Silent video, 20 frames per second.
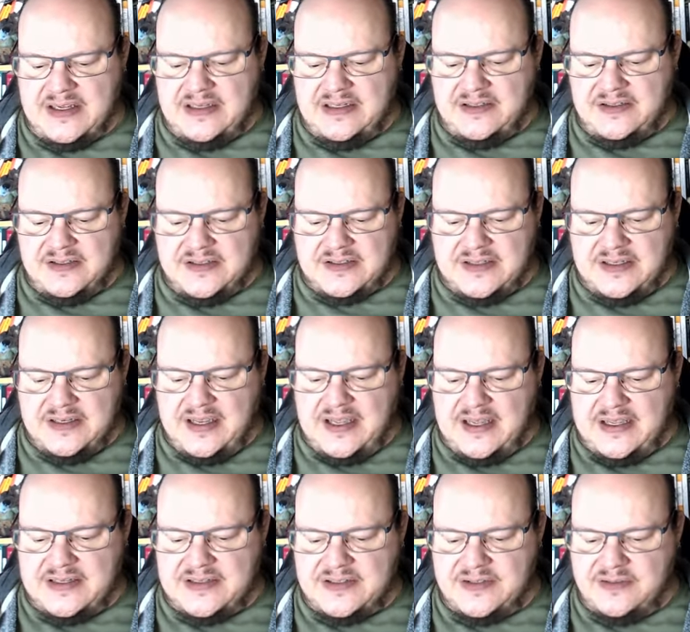just in
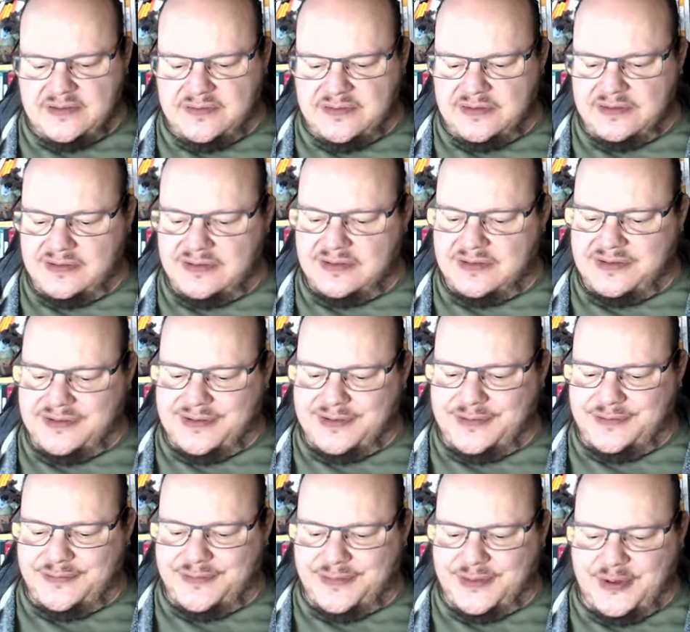case you've
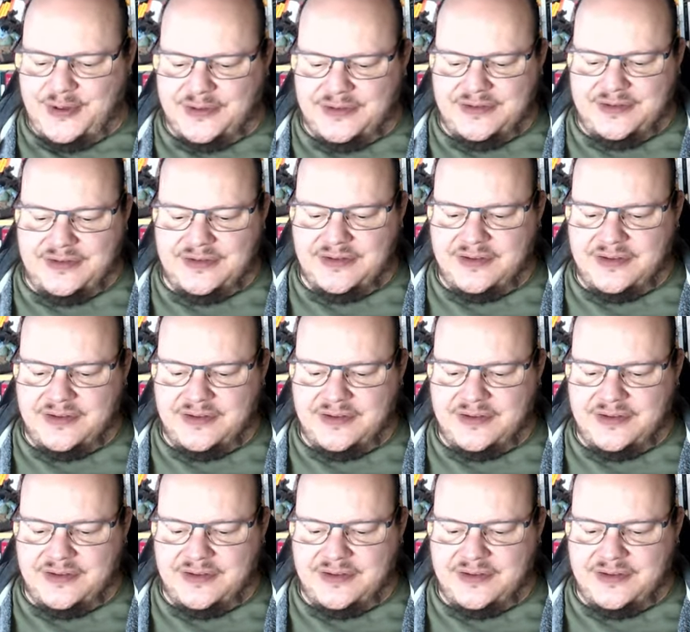forgotten